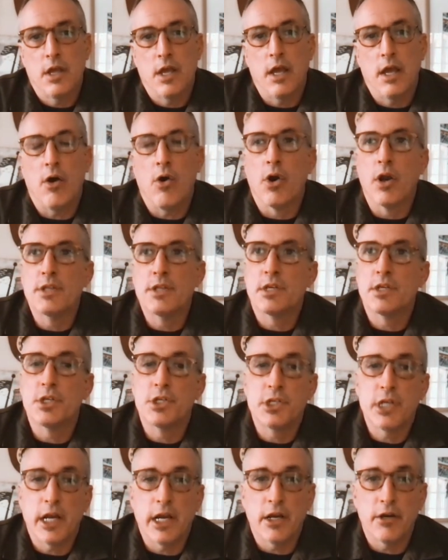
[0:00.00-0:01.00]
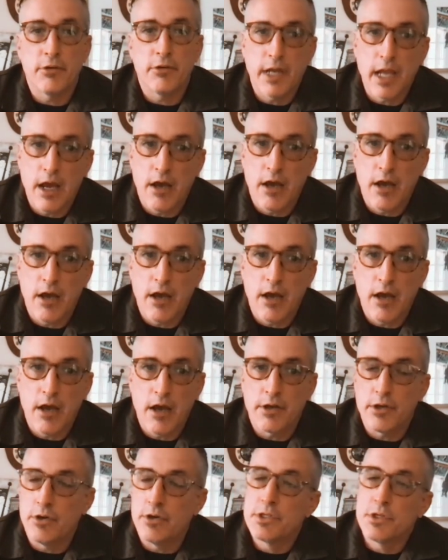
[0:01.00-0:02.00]
Or it's a shared reality, or it's a
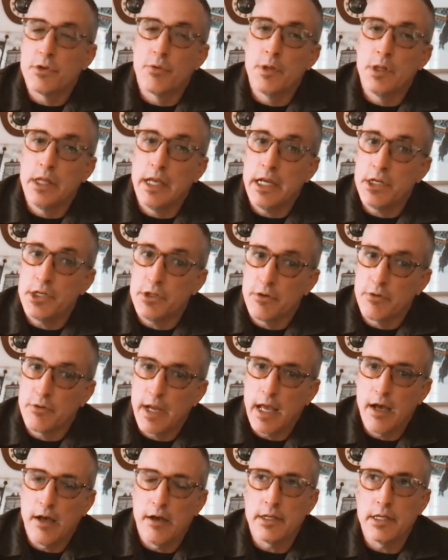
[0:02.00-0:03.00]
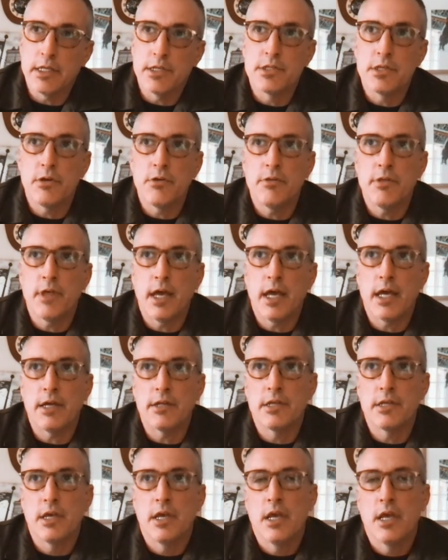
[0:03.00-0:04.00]
relational reality. So that
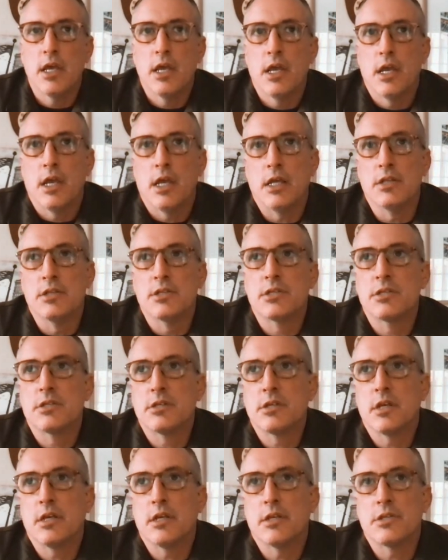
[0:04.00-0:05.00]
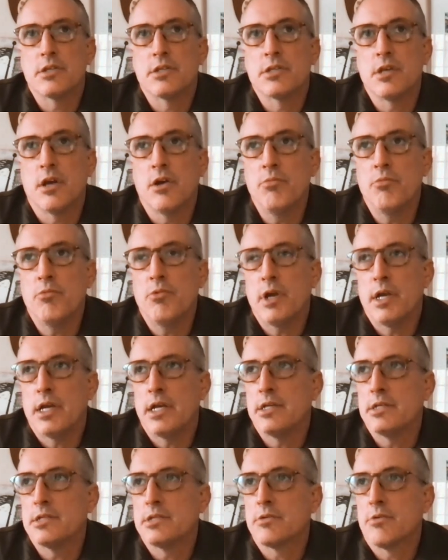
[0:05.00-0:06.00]
in some
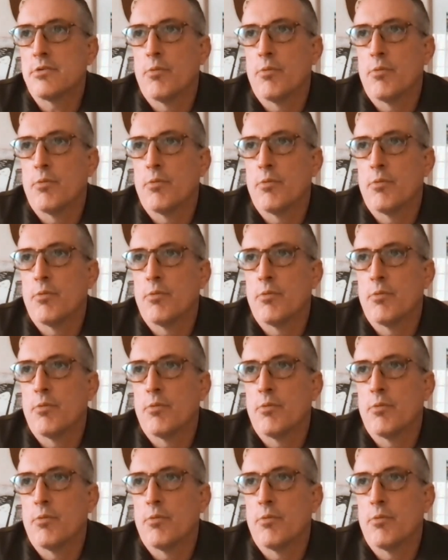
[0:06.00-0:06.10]
ways,